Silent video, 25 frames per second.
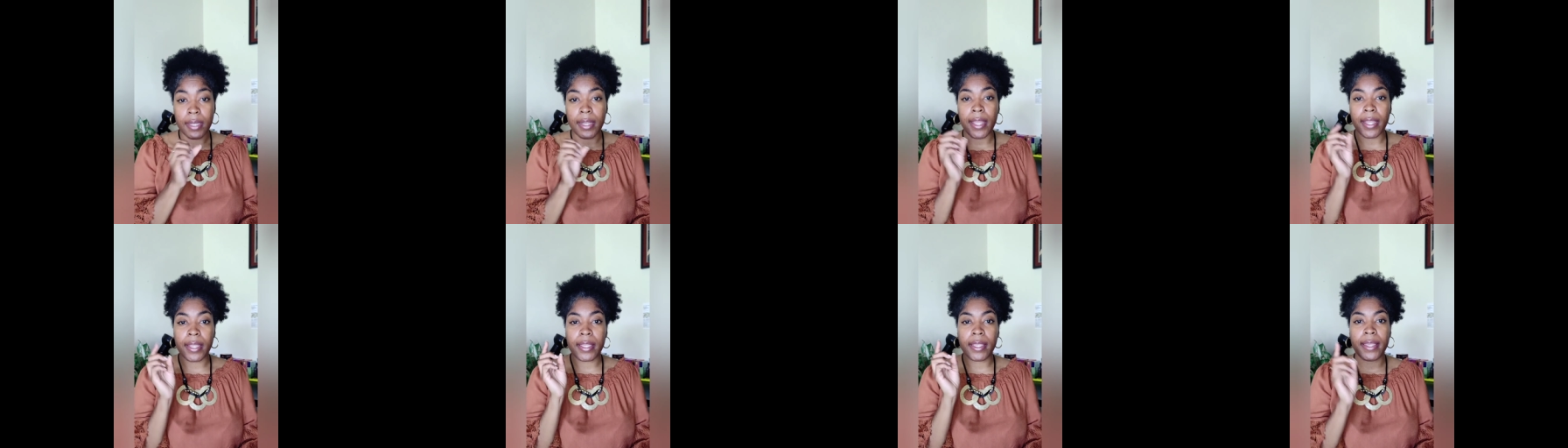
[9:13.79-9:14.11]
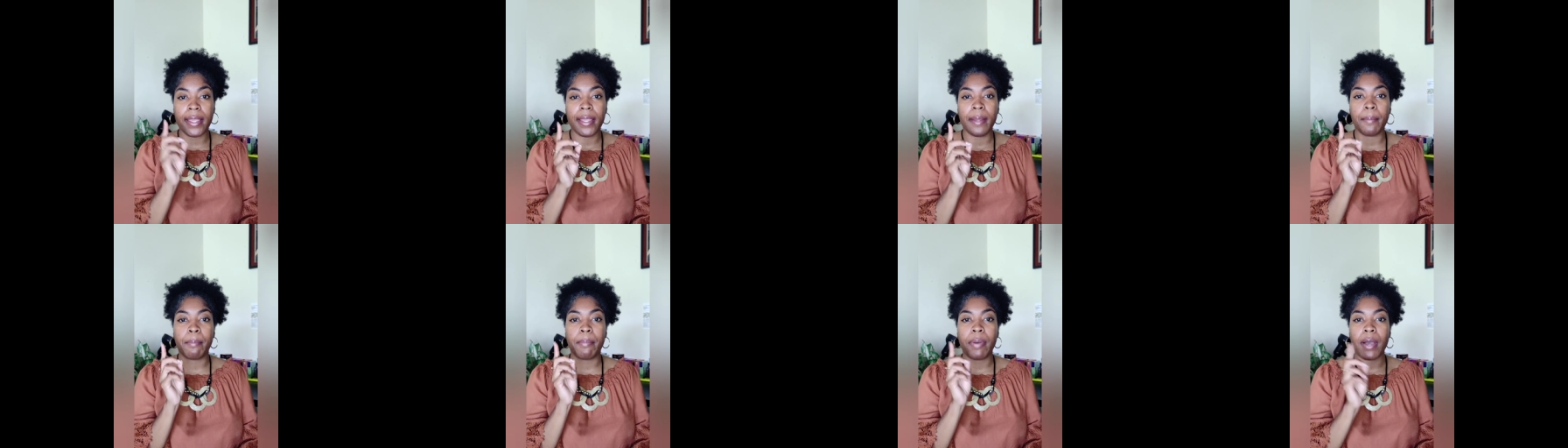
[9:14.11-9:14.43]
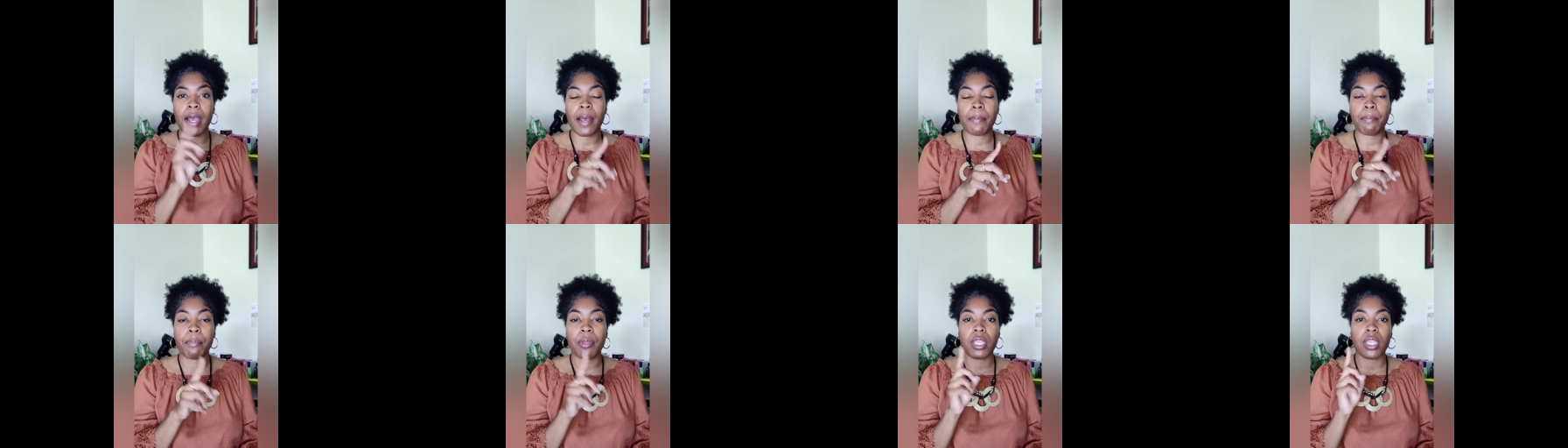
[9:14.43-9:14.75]
that keep
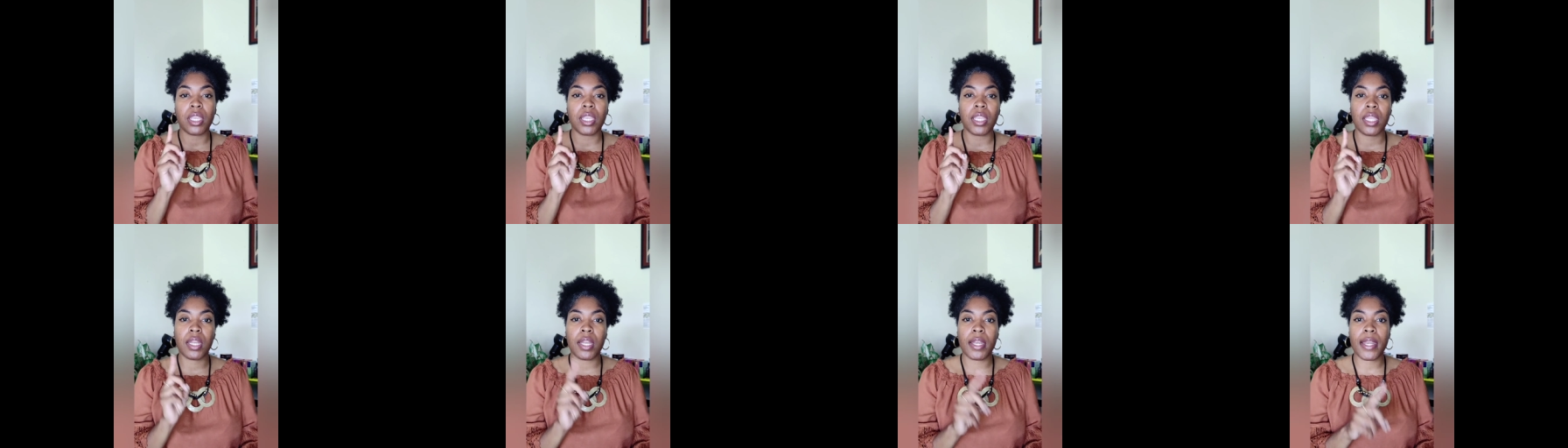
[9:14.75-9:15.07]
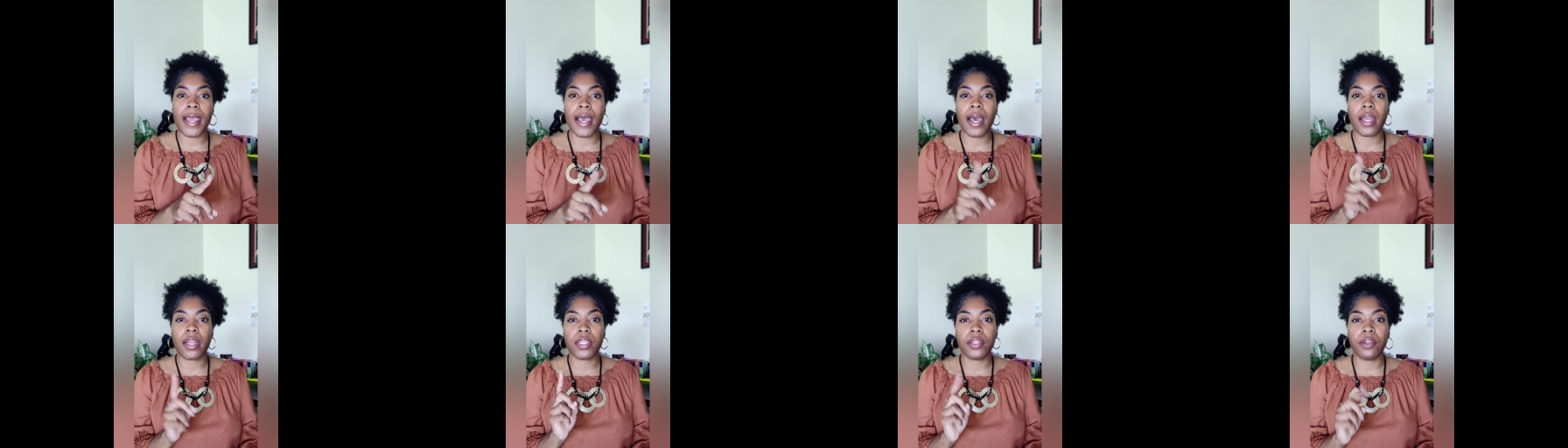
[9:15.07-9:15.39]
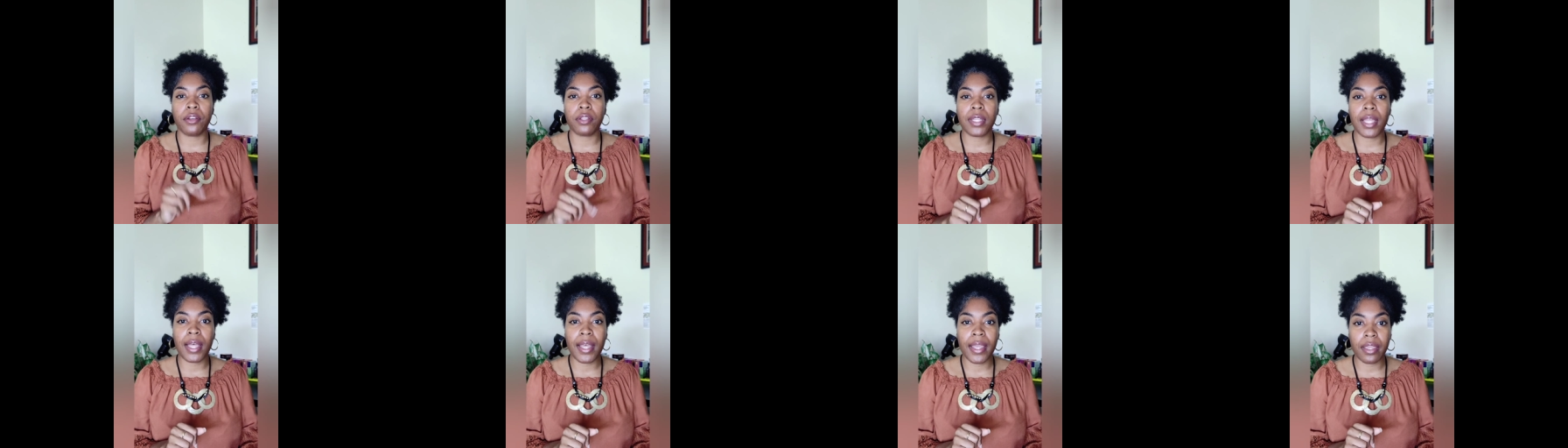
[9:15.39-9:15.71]
popping in and out of
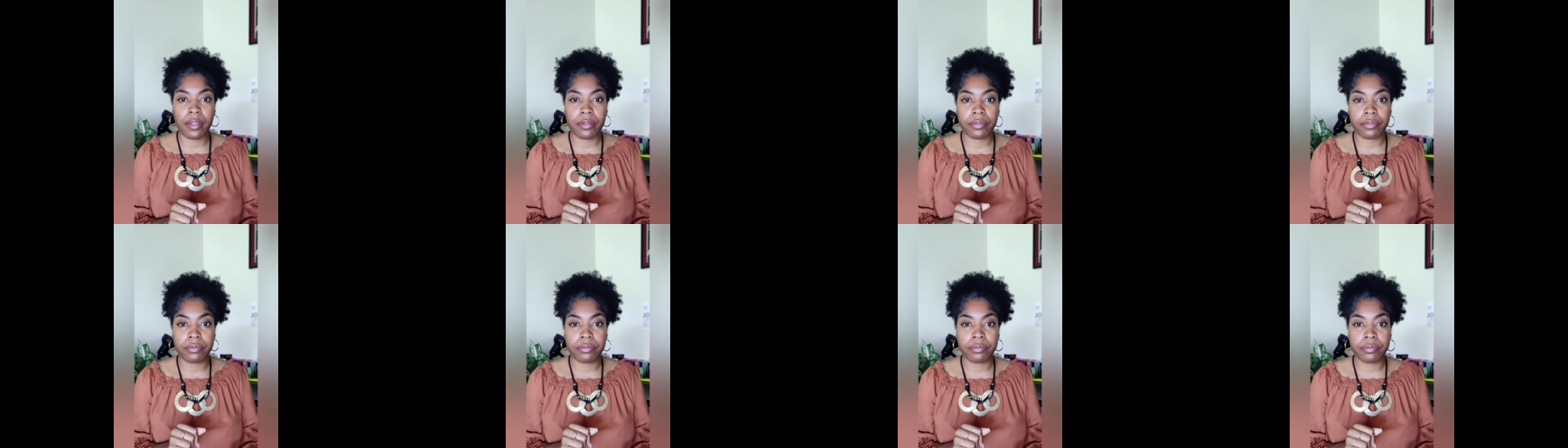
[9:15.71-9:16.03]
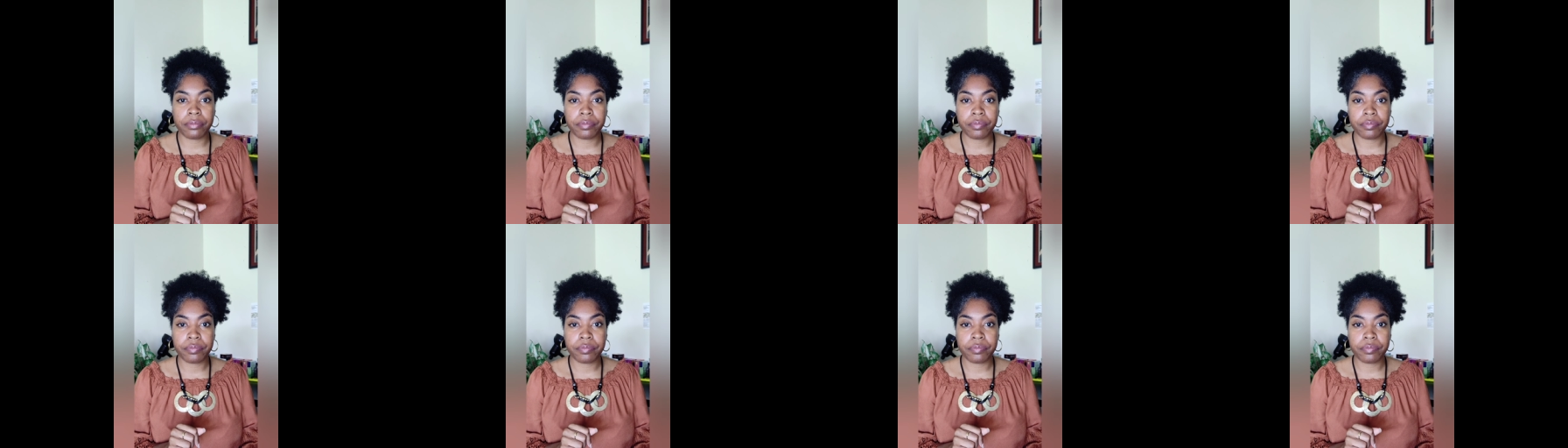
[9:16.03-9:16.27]
your life,